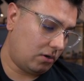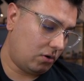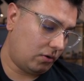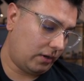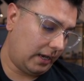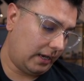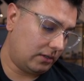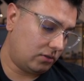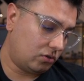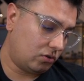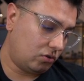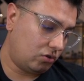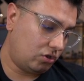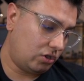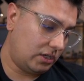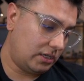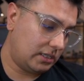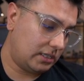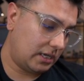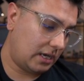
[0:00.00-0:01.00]
Okay, so
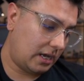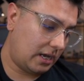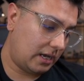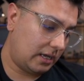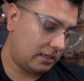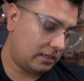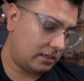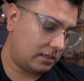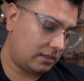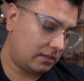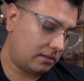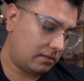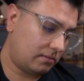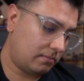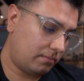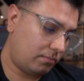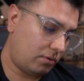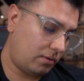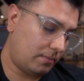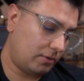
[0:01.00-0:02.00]
she's got
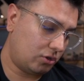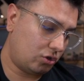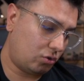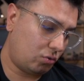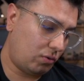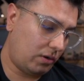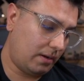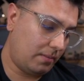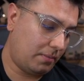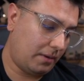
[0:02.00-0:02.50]
pretty much 3,